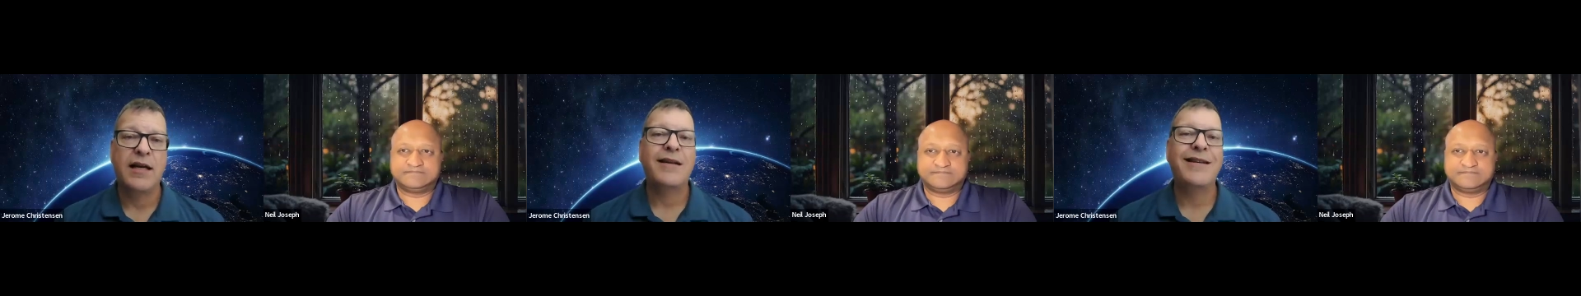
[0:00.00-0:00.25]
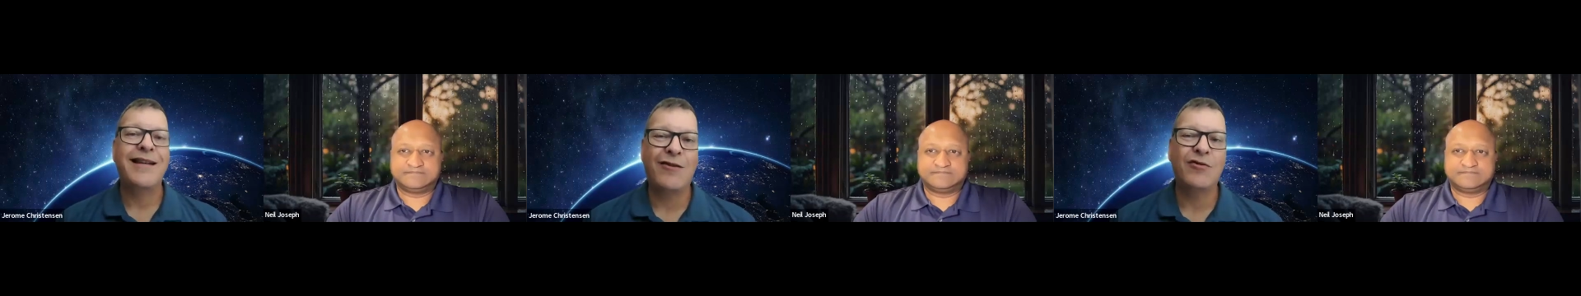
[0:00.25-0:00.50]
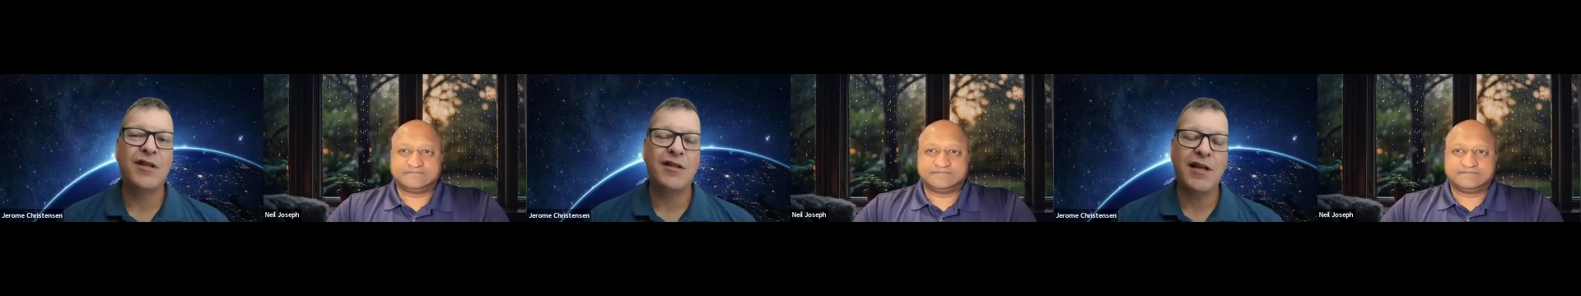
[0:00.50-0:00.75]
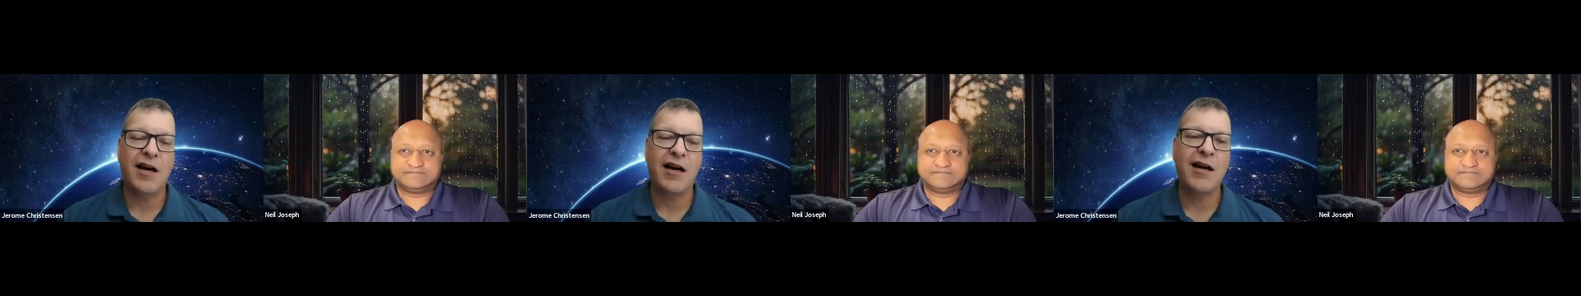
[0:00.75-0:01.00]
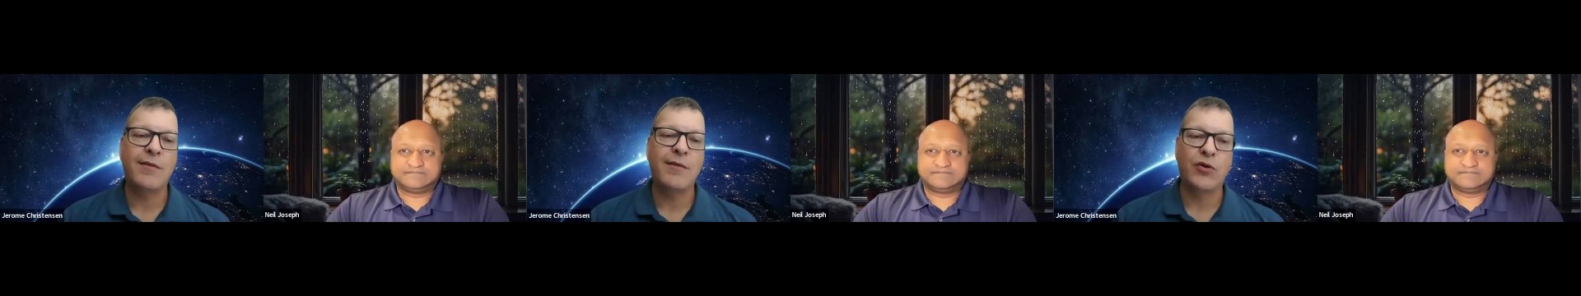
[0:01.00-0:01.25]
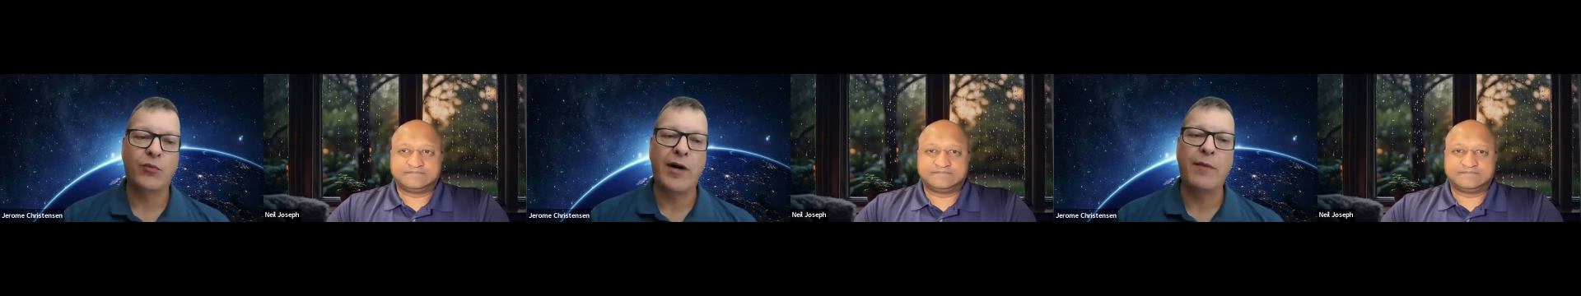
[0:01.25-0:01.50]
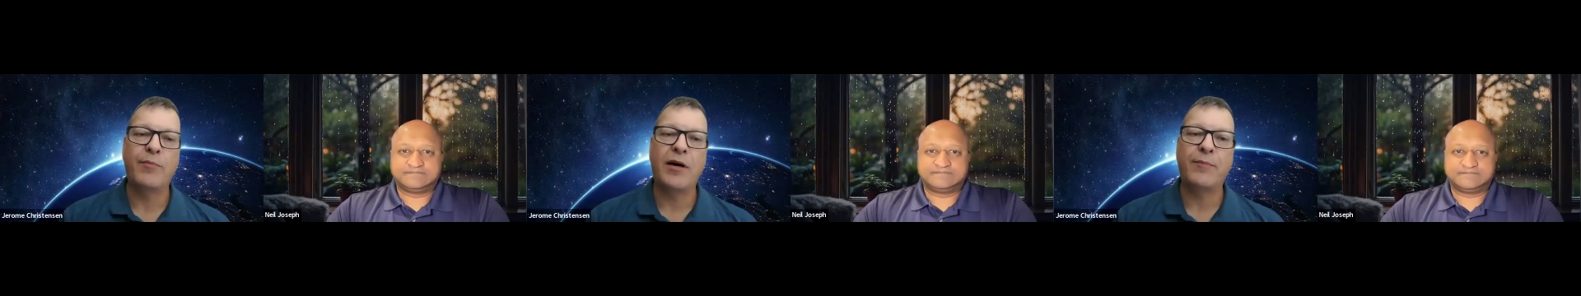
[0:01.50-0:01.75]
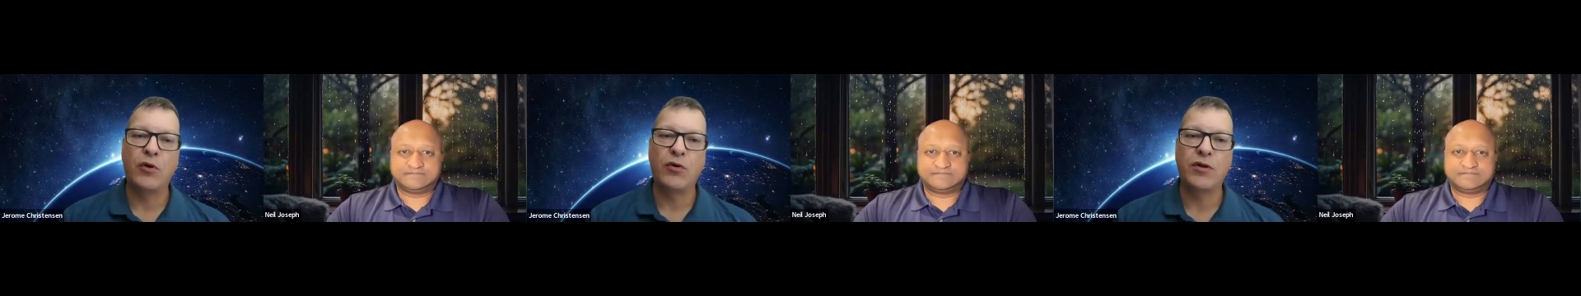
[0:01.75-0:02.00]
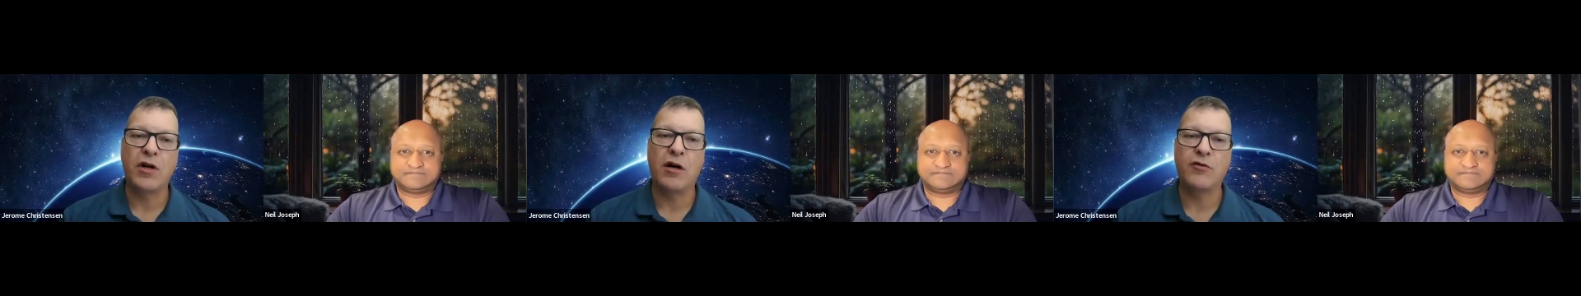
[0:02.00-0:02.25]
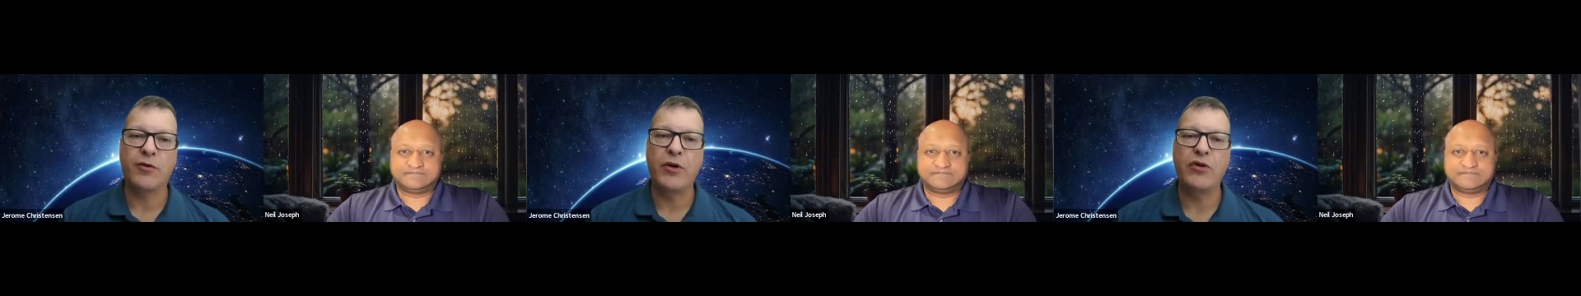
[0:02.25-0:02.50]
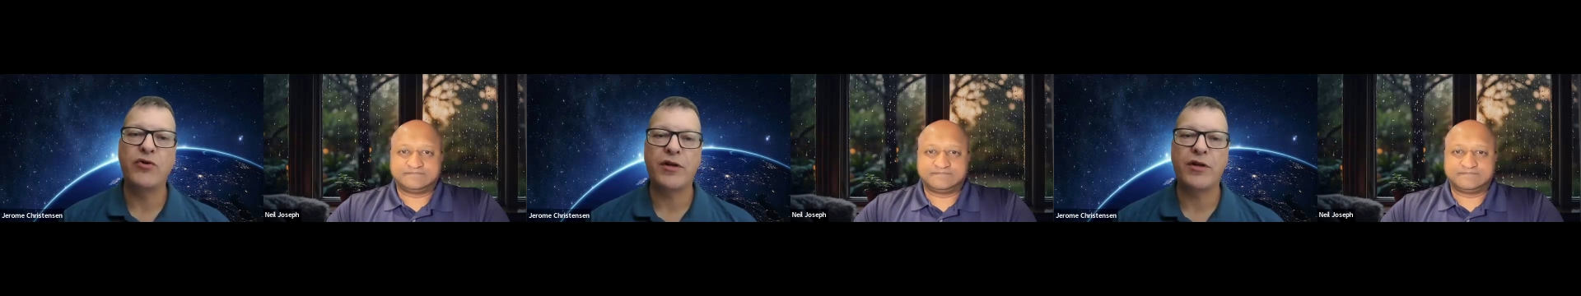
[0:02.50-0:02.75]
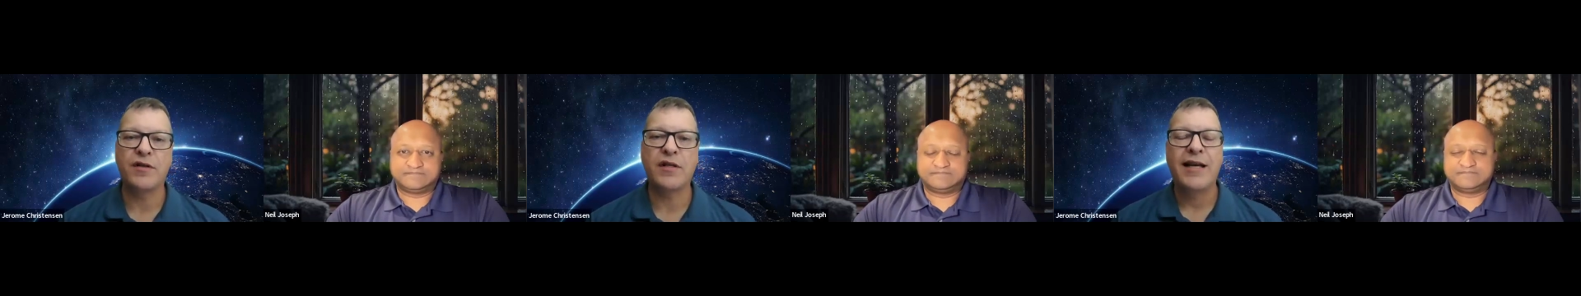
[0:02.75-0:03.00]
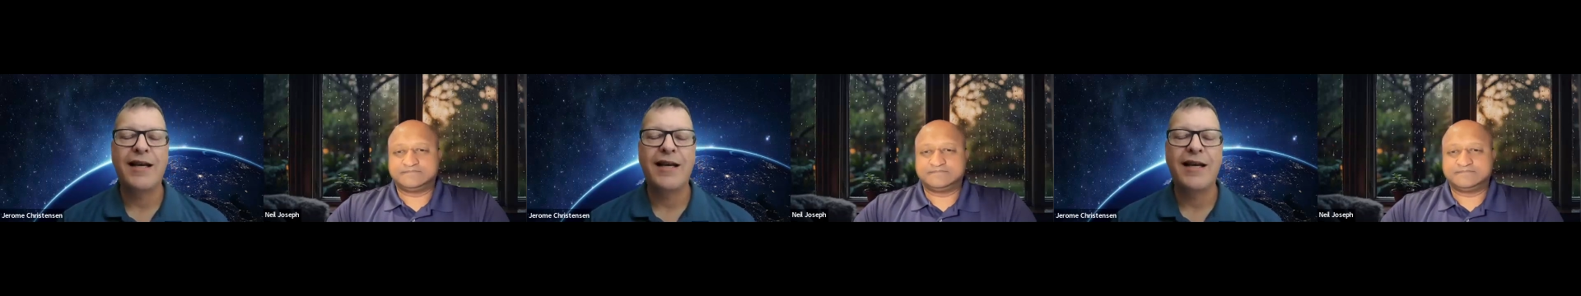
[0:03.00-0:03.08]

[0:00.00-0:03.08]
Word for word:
Speaker 1: now's the time to ramp up those contributions,